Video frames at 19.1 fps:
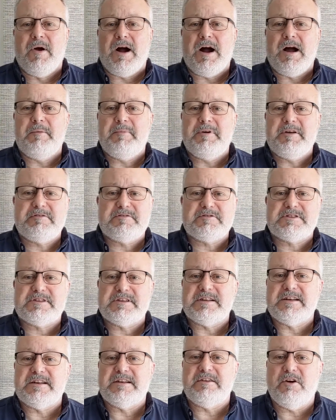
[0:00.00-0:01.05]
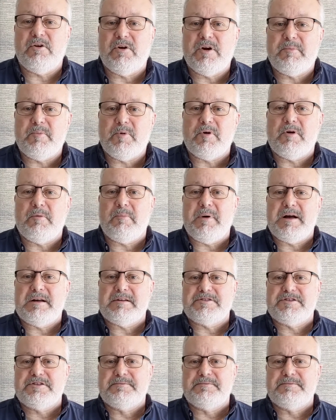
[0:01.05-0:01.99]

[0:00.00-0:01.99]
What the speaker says: I'm interested in knowing more about